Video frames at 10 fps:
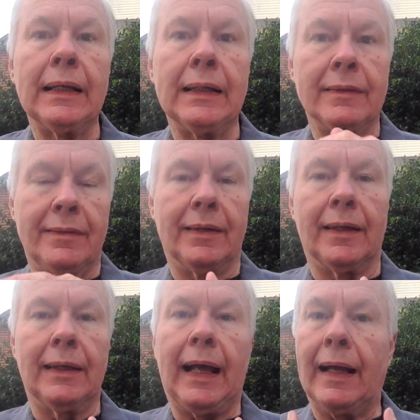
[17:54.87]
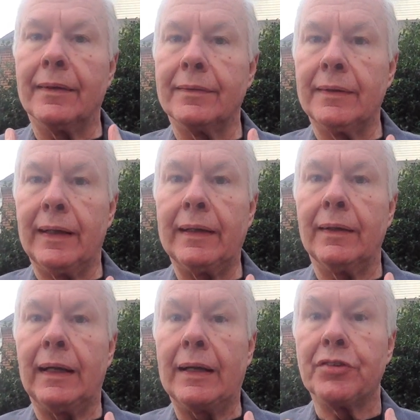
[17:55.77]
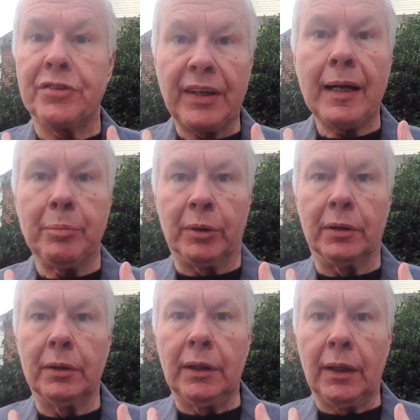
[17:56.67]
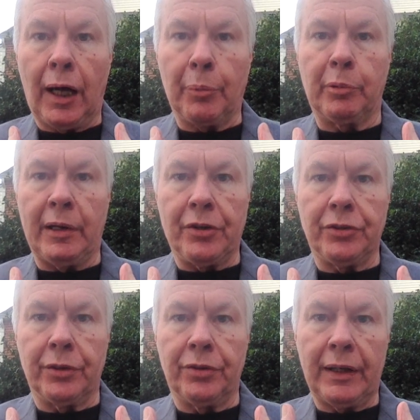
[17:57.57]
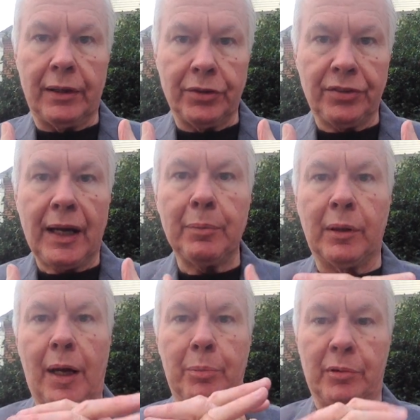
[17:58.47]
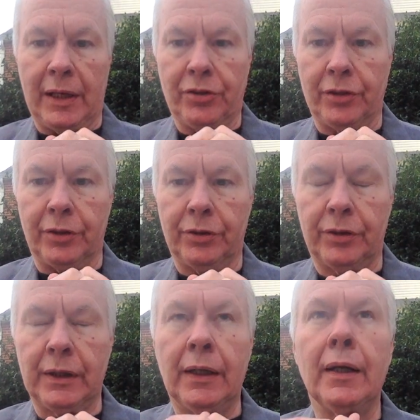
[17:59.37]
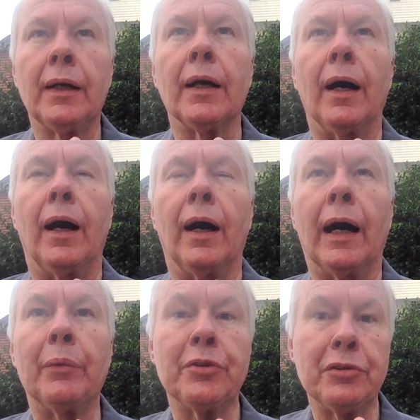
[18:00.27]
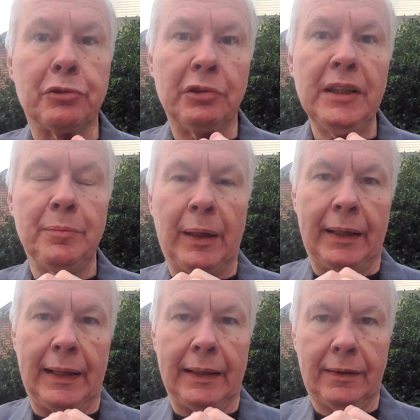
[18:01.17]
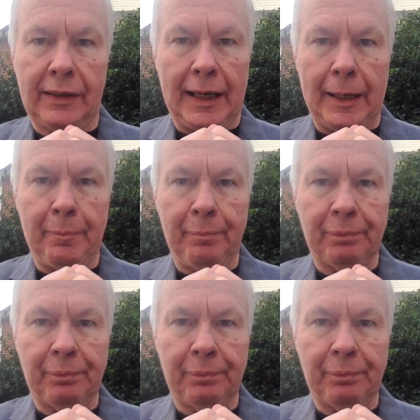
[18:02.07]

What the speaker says: is done as cyber operations. They are cyber operations. I was intrigued by that claim.